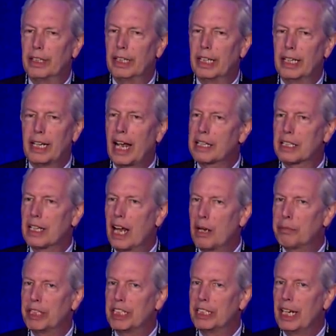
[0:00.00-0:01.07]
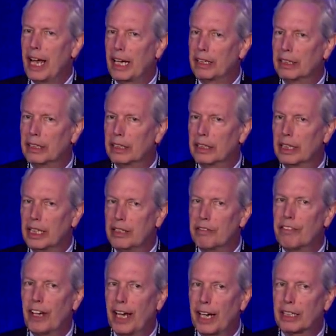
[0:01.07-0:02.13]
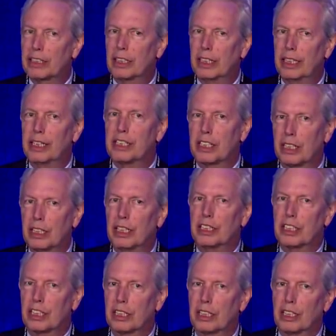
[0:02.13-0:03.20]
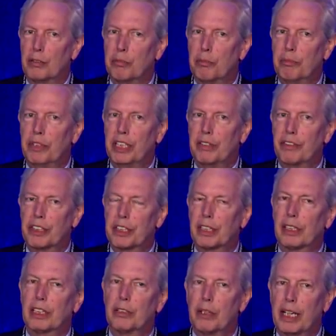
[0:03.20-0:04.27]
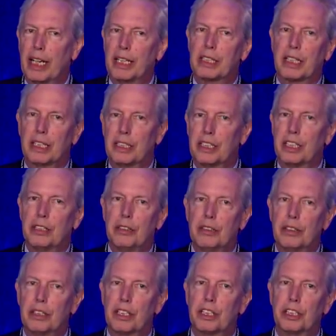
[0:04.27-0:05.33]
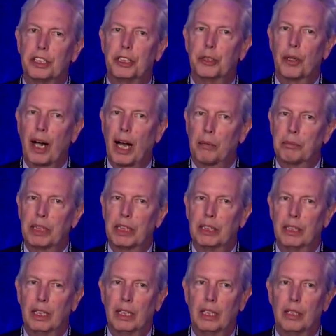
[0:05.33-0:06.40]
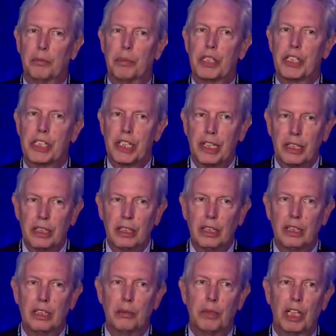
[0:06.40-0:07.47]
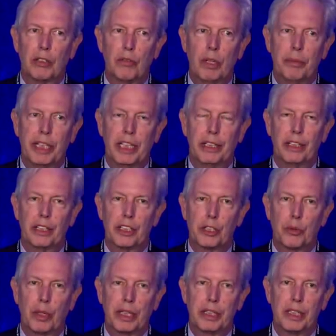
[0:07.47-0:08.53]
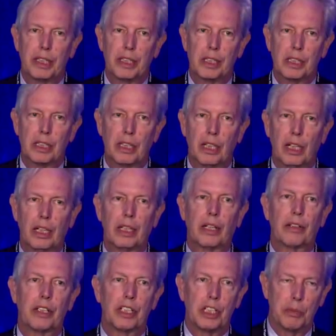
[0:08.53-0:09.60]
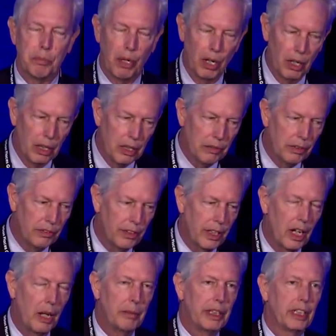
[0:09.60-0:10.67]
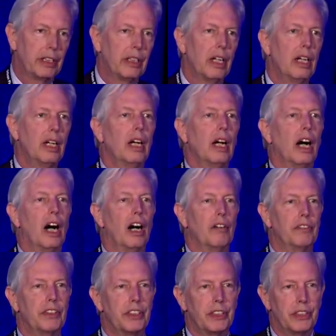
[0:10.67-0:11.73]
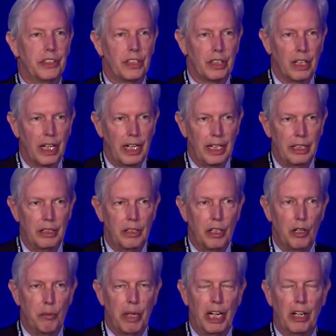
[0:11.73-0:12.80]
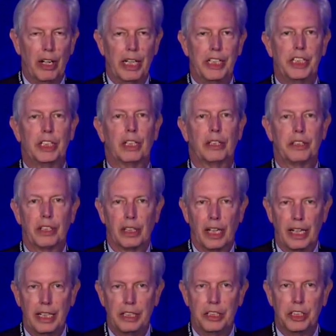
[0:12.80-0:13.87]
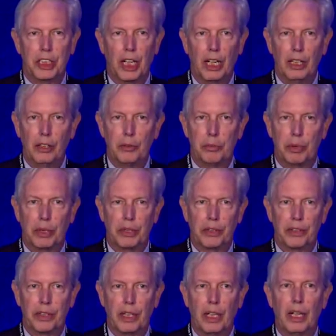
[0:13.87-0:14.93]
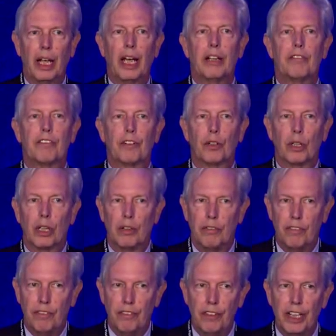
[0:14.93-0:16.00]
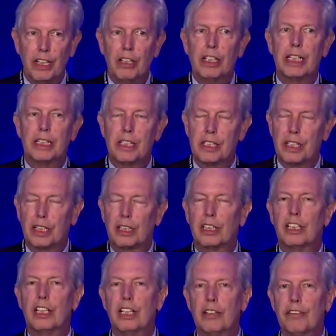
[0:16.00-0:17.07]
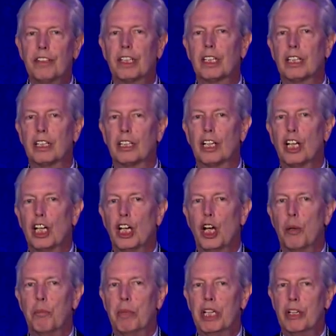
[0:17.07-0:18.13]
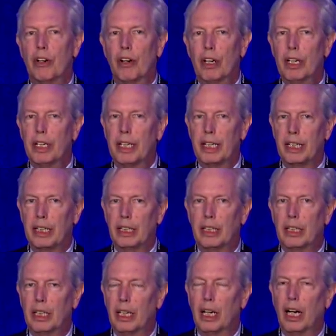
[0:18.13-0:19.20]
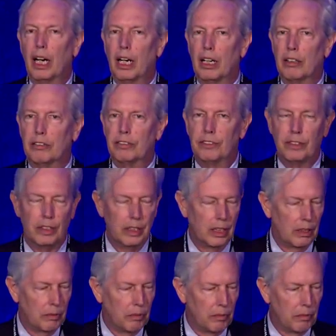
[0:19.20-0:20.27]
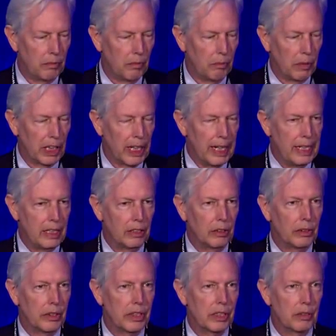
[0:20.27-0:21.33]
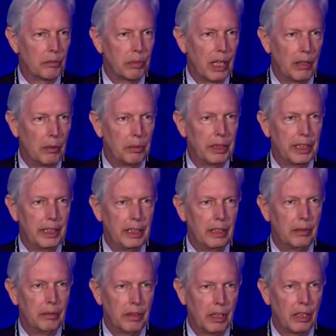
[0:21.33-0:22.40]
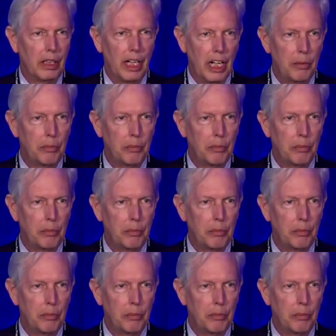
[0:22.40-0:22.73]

it hasn't happened yet. In fact, it is, it's, the, the fertility rate has continued to drop, particularly among women in their 20s. Now, this is part of a phenomenon of delayed marriage, delayed childbirth and for a very significant minority of millennials, probably a, a,